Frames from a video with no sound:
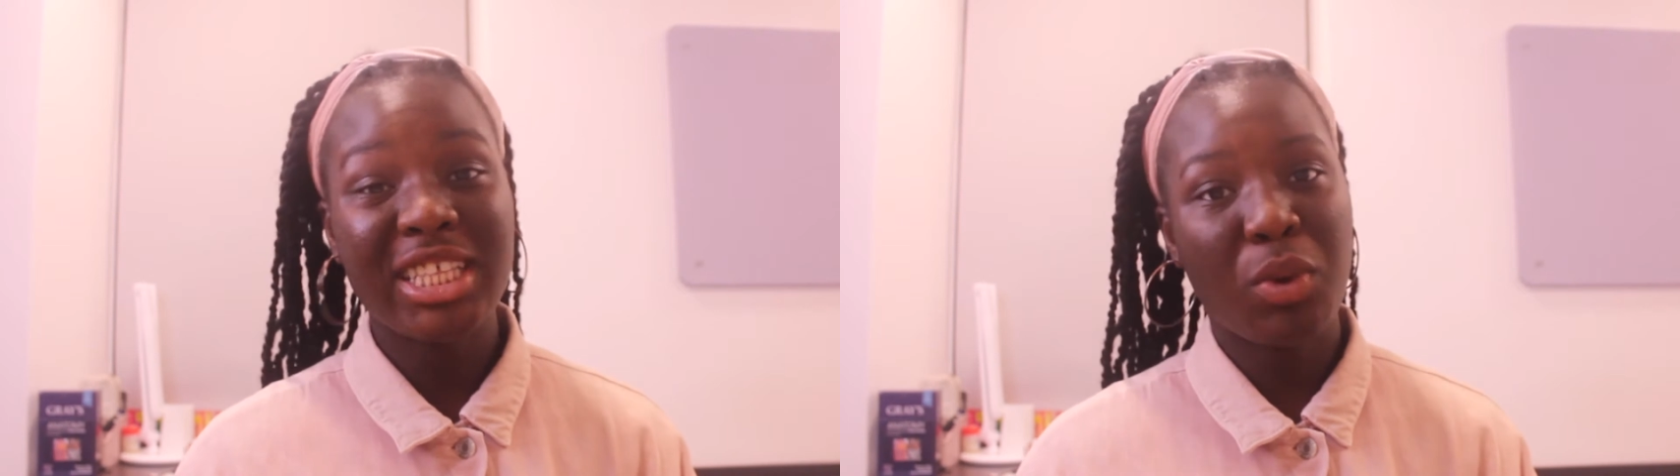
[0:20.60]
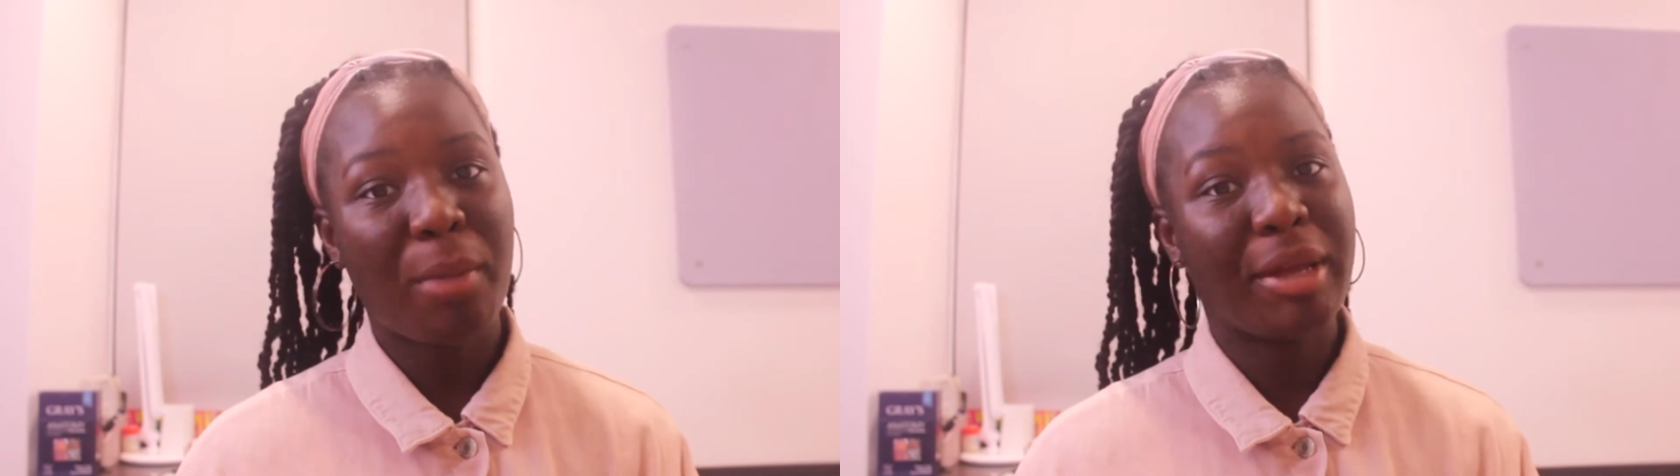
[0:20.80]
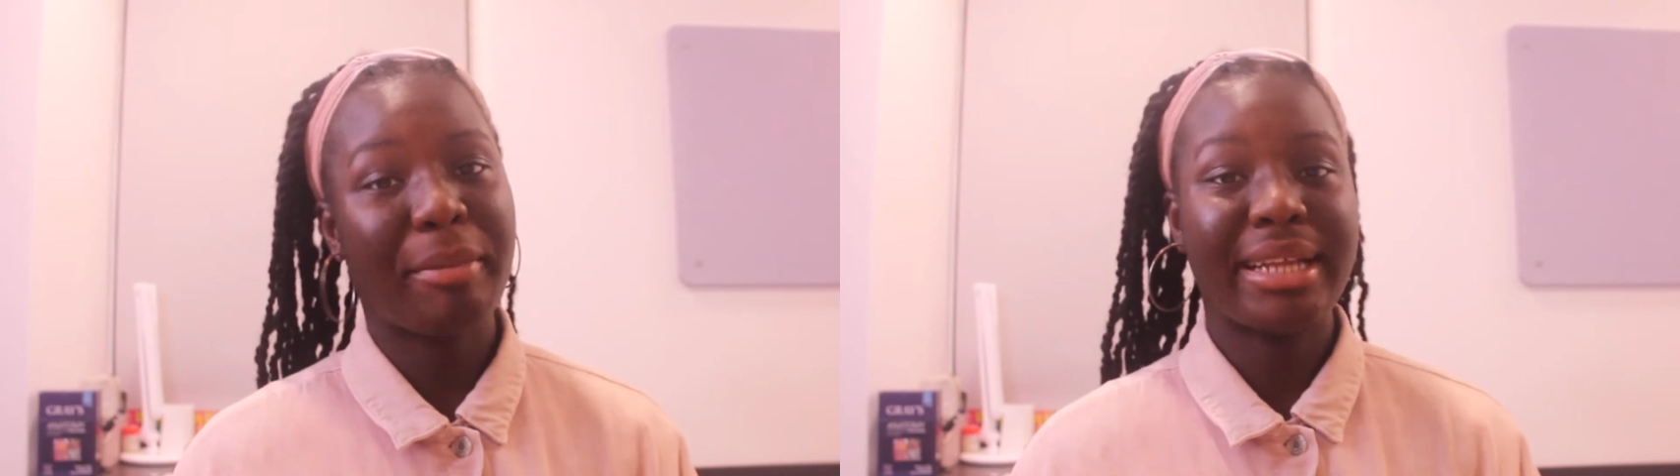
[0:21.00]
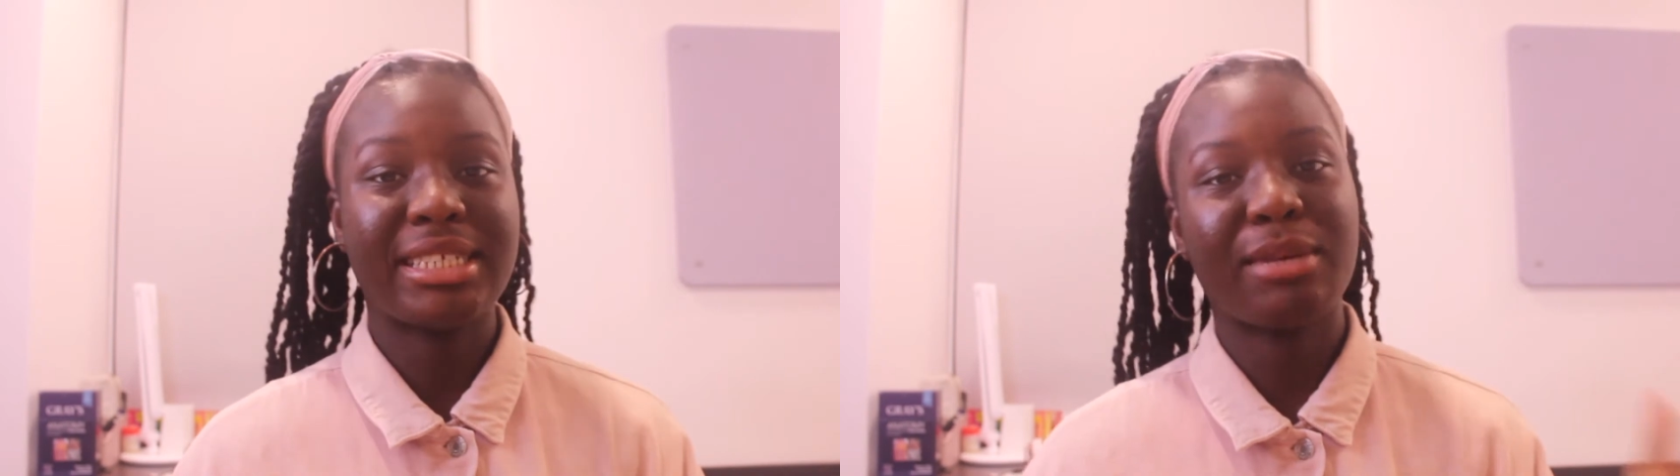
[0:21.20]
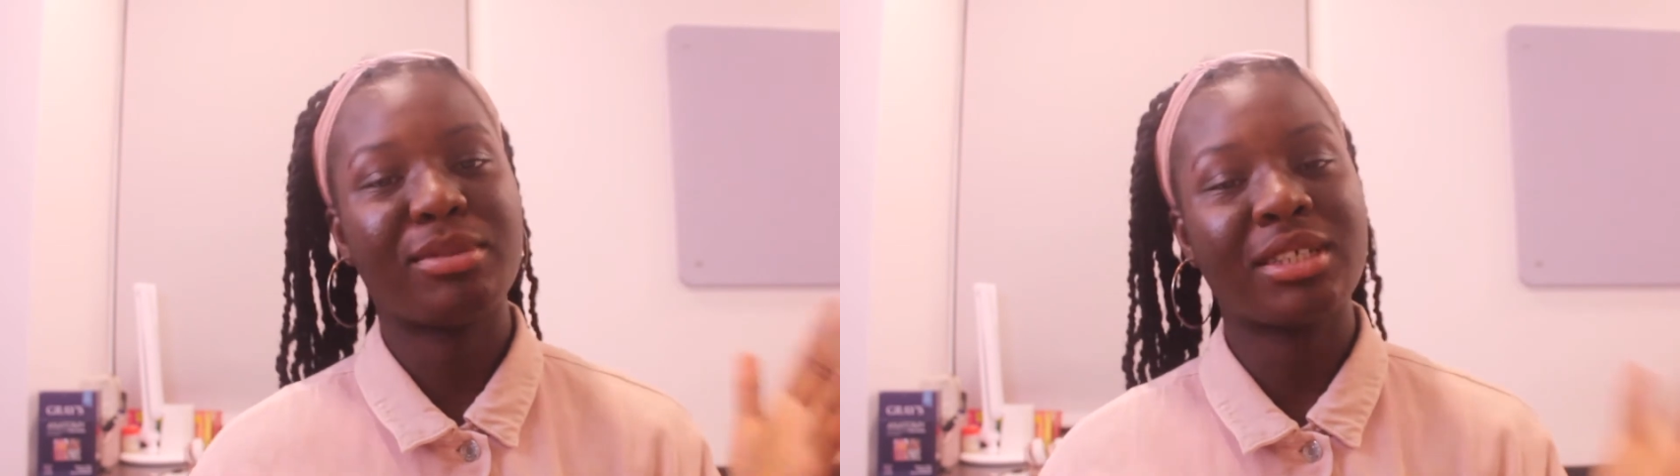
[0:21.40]
to our BMAT
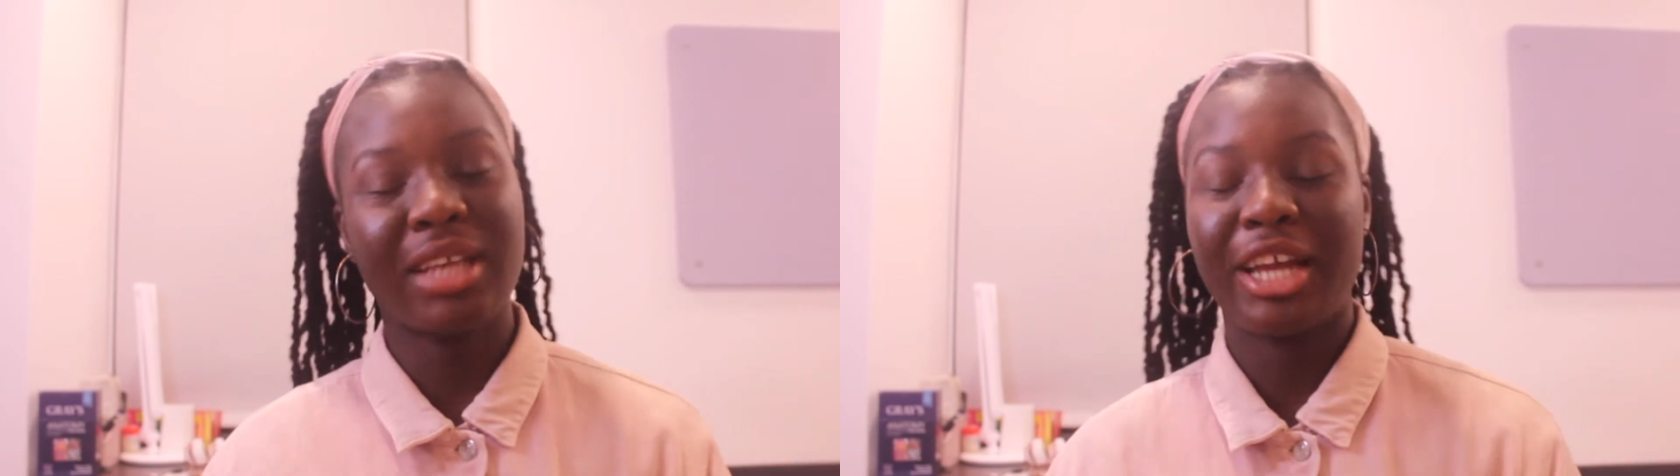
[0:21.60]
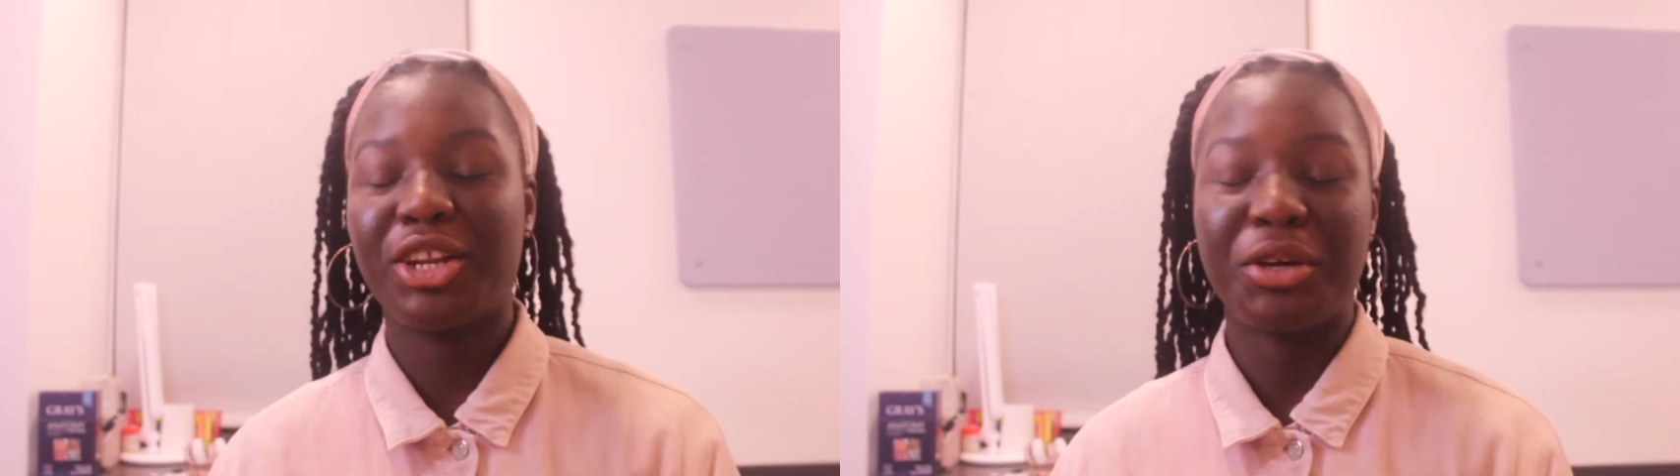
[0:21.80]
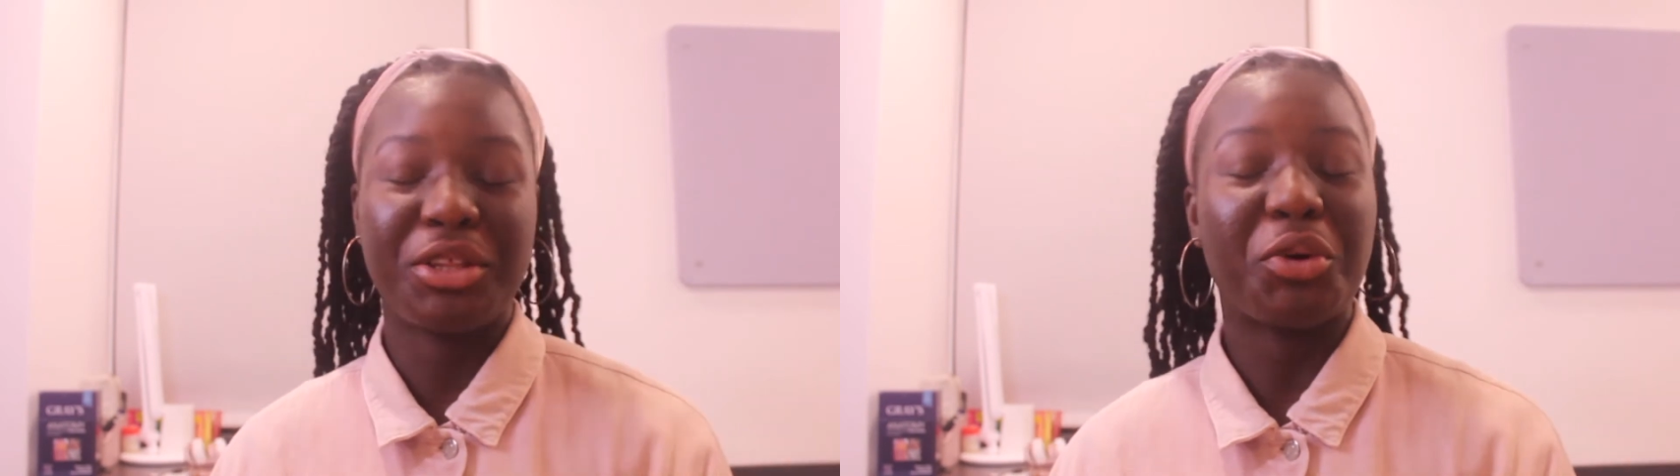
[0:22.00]
tips because I know that you're